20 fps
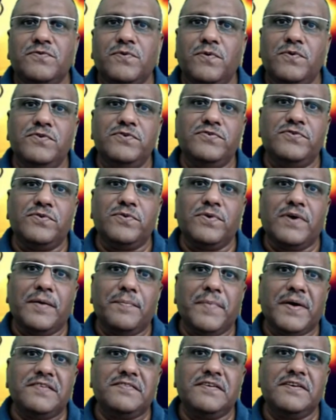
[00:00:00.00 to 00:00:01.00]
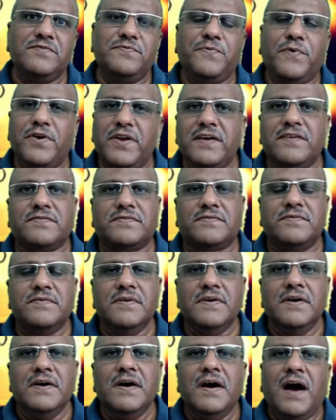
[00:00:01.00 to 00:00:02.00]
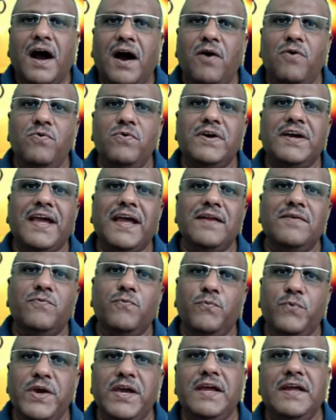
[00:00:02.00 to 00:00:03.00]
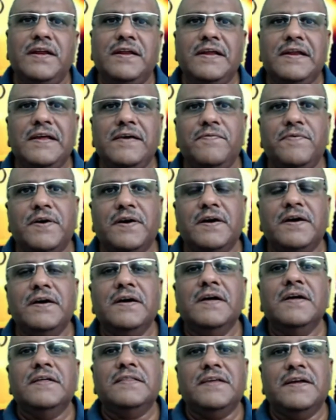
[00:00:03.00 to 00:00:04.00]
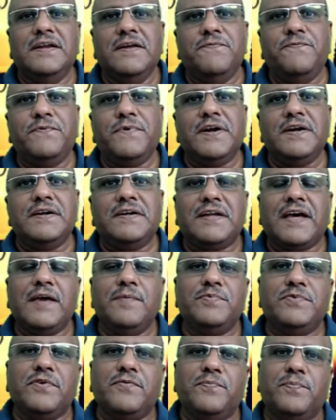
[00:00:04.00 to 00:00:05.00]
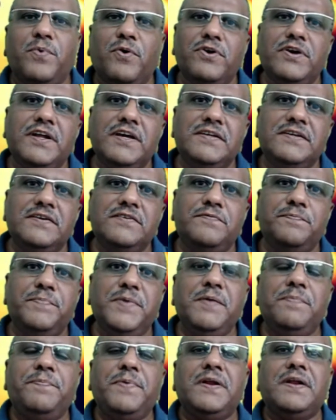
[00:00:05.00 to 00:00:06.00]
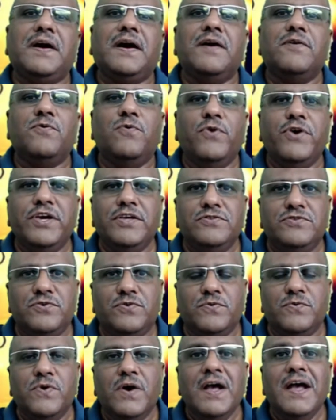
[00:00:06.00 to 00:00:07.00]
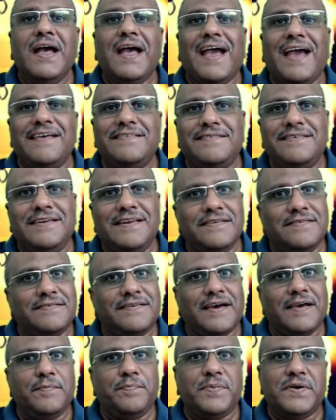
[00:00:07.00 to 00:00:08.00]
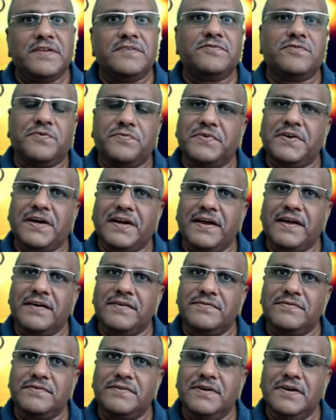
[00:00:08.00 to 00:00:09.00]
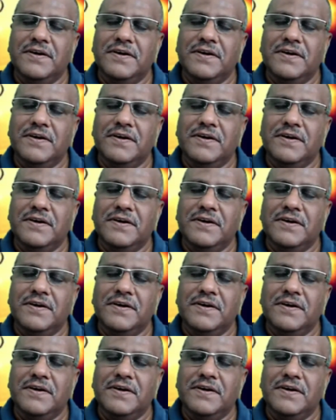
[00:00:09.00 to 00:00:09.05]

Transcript: also a message for us. How can we deliver the different types of bondages people are going through as disciples of Christ?